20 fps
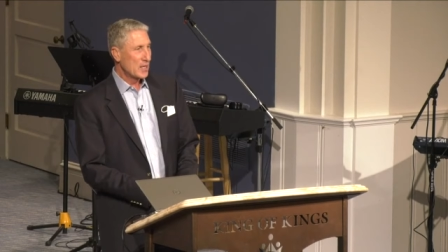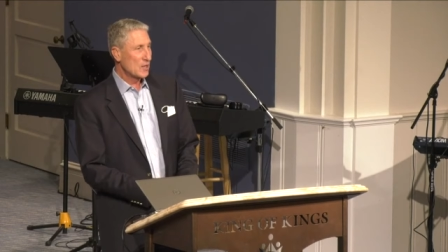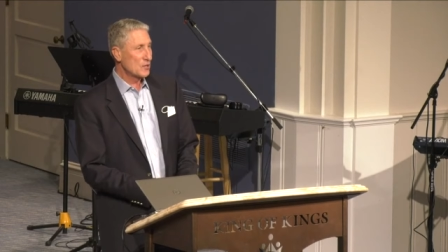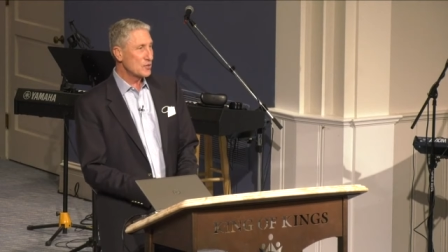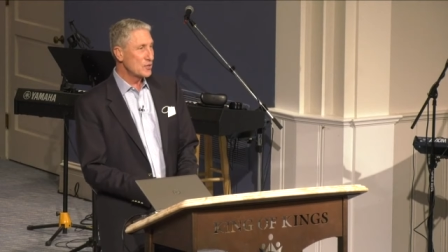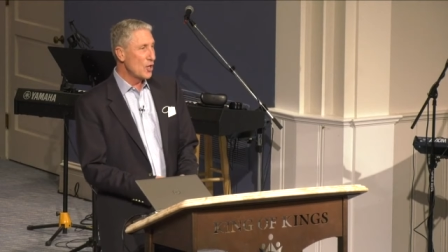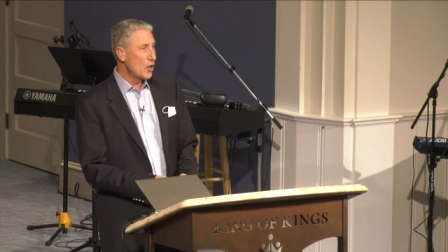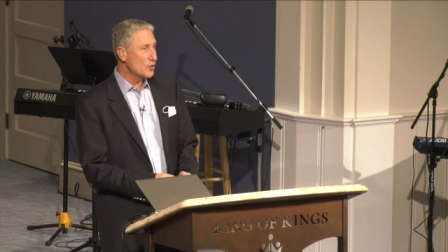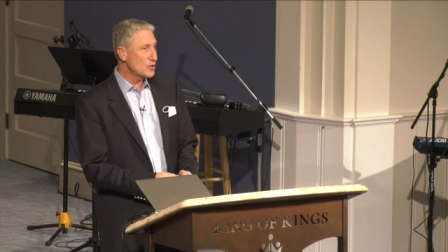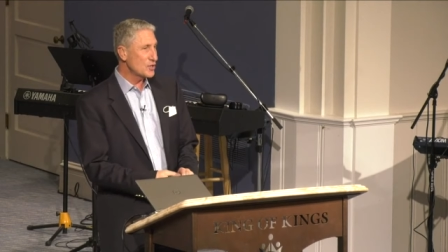
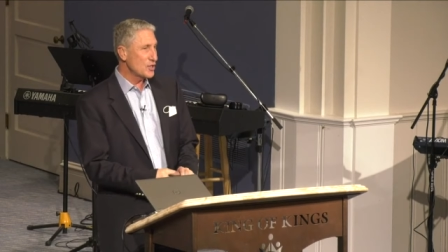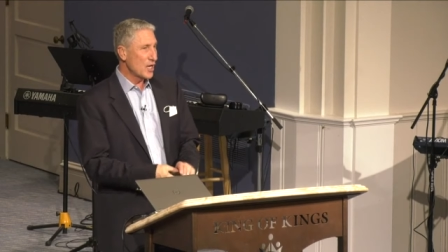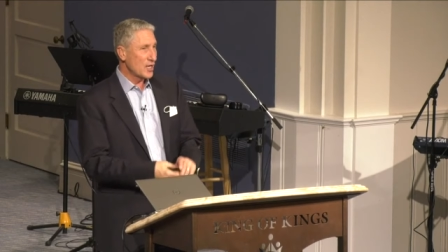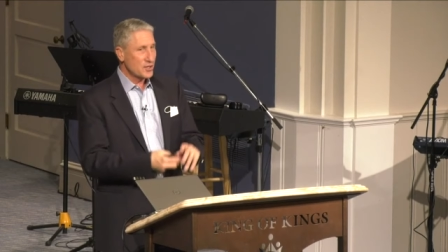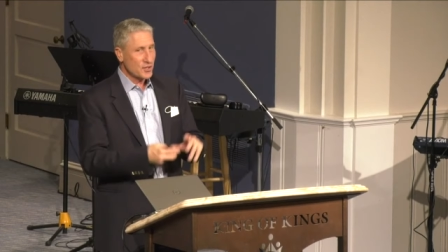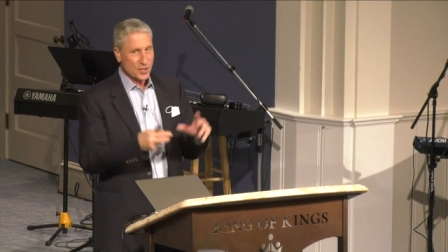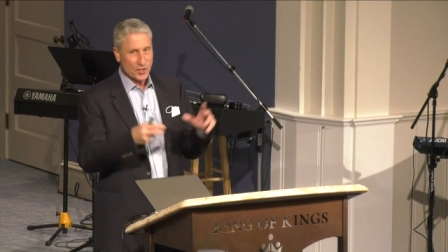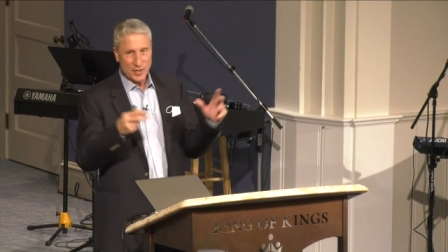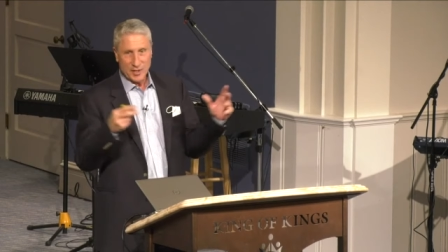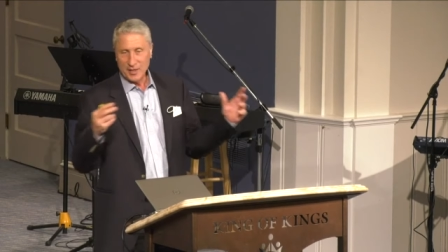There's no
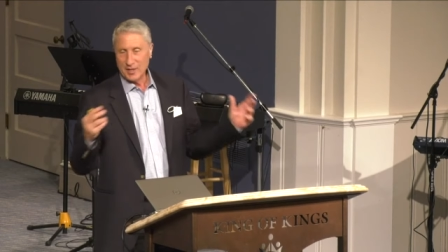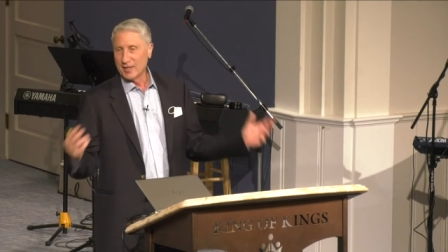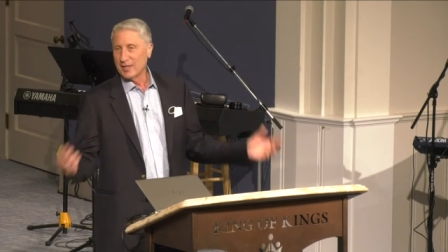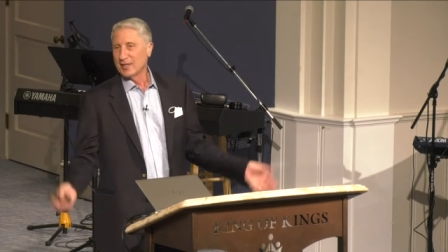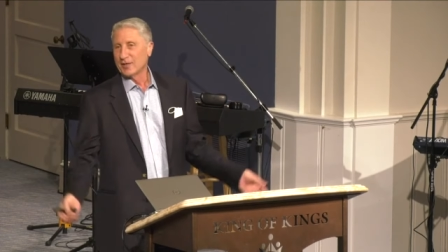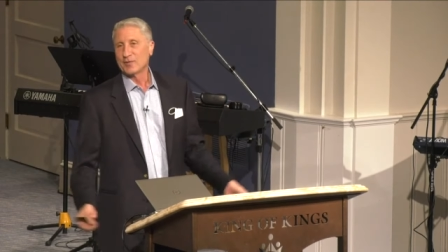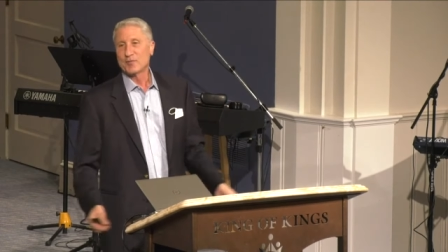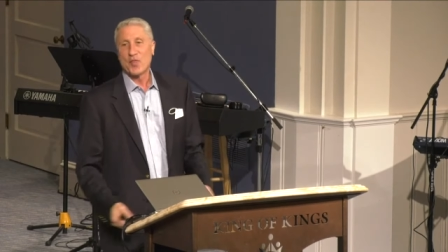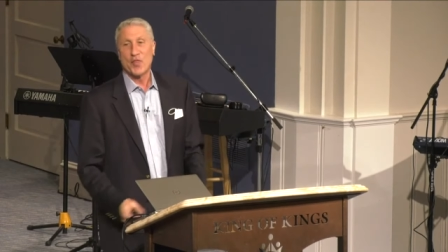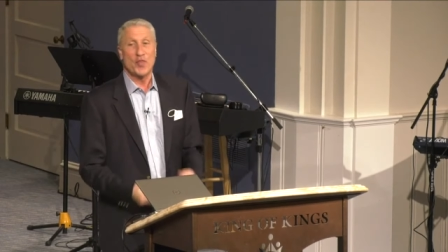such
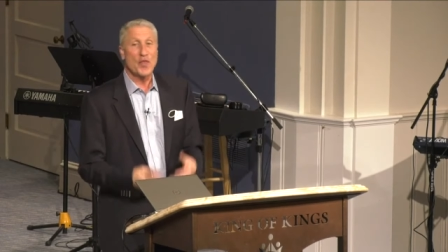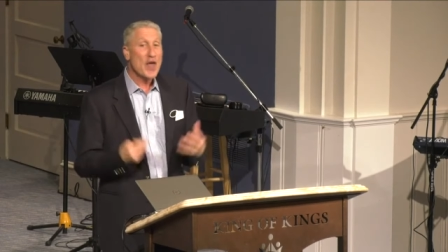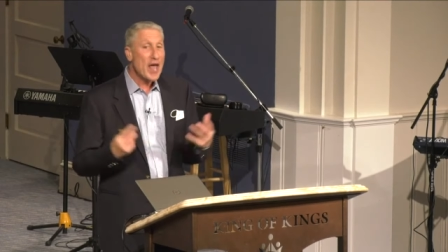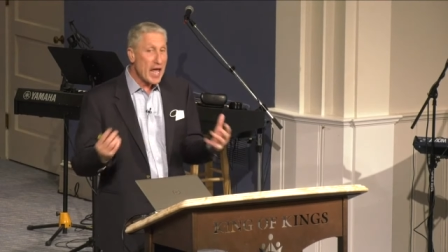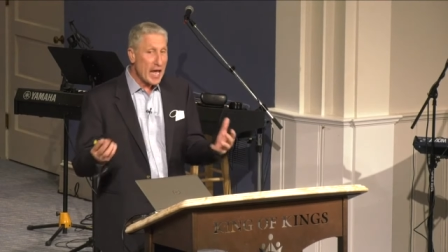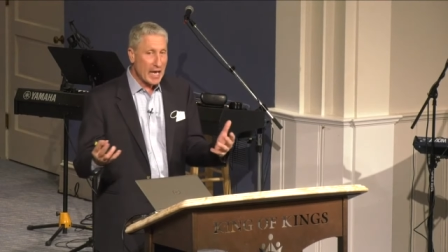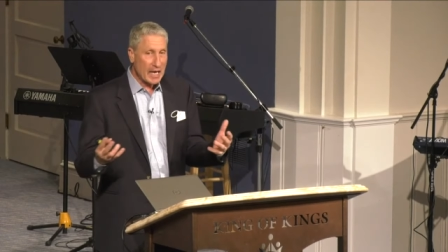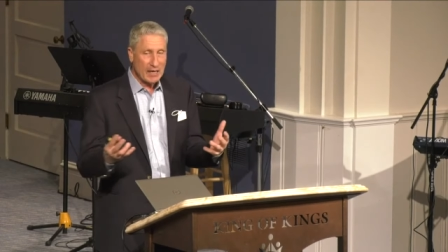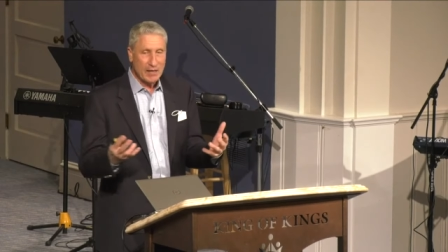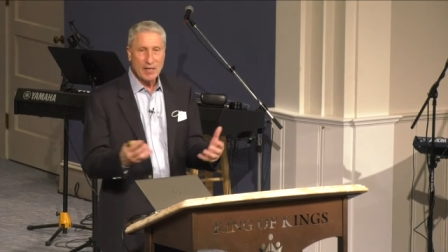
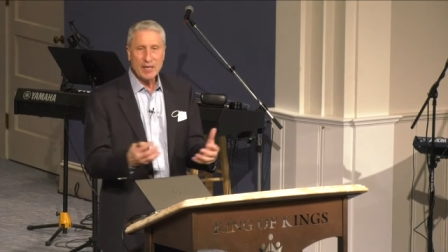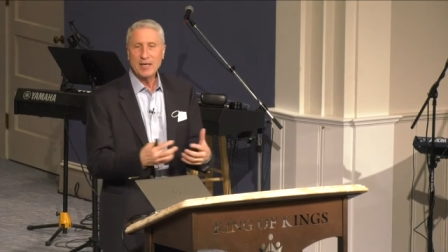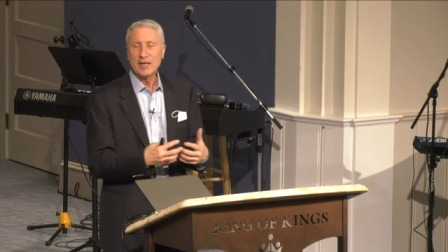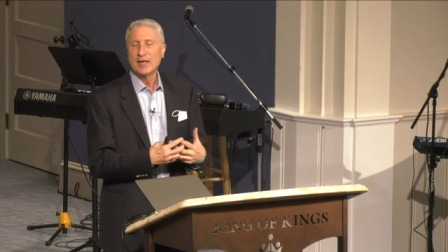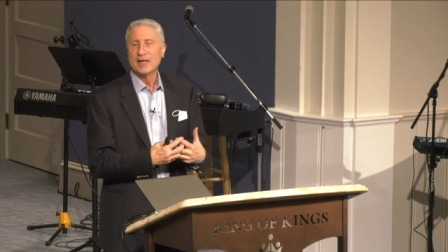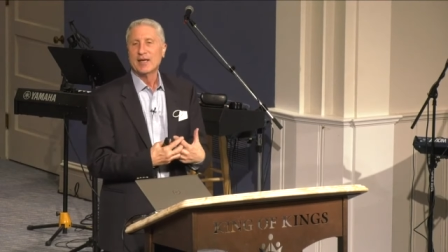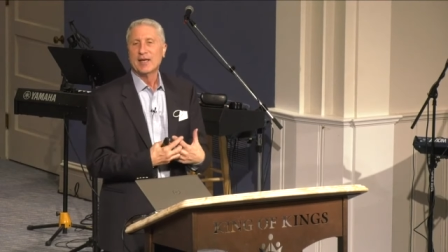thing